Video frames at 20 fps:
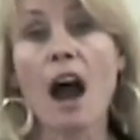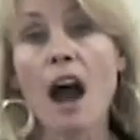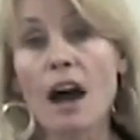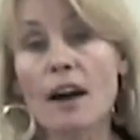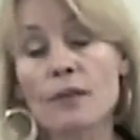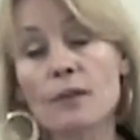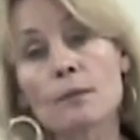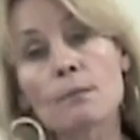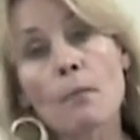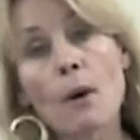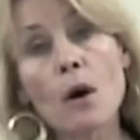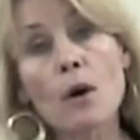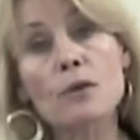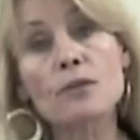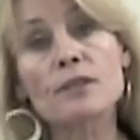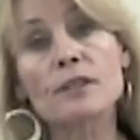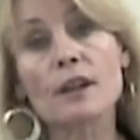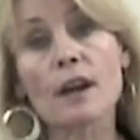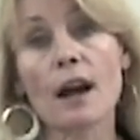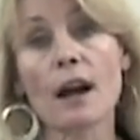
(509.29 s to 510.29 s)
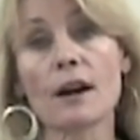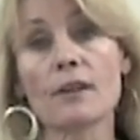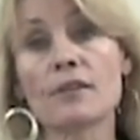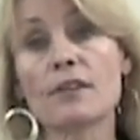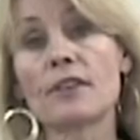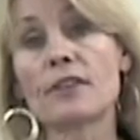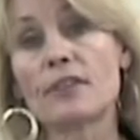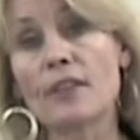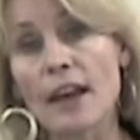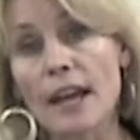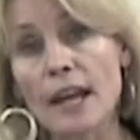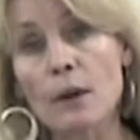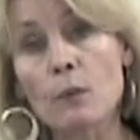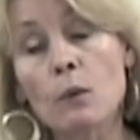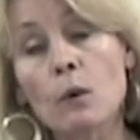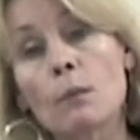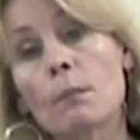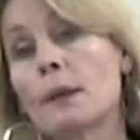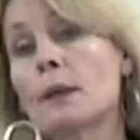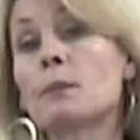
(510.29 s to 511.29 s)
on the postcard that they
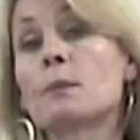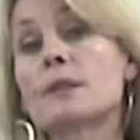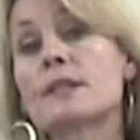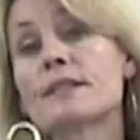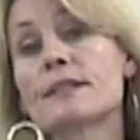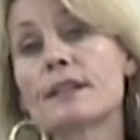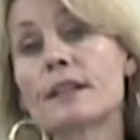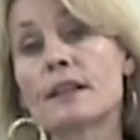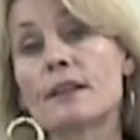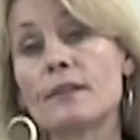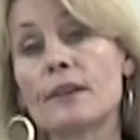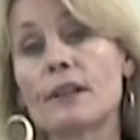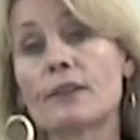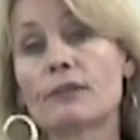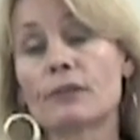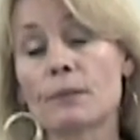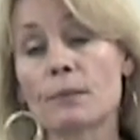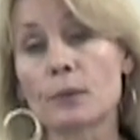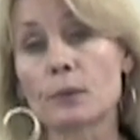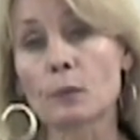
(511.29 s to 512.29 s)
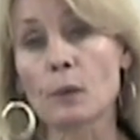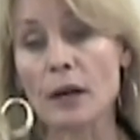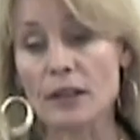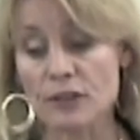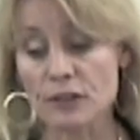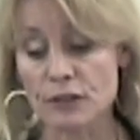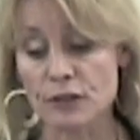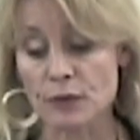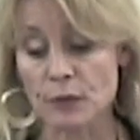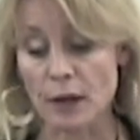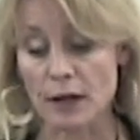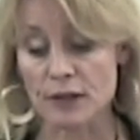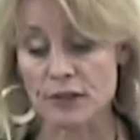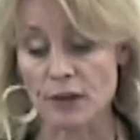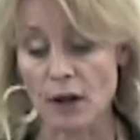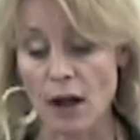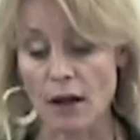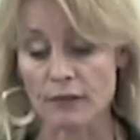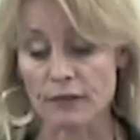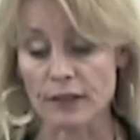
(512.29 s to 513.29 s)
will be receiving from the registrar's
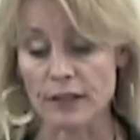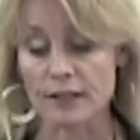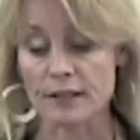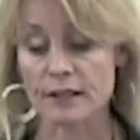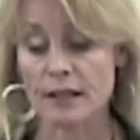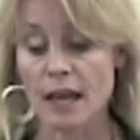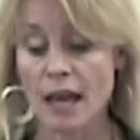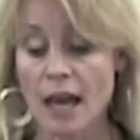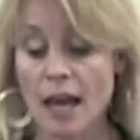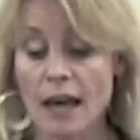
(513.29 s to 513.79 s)
office.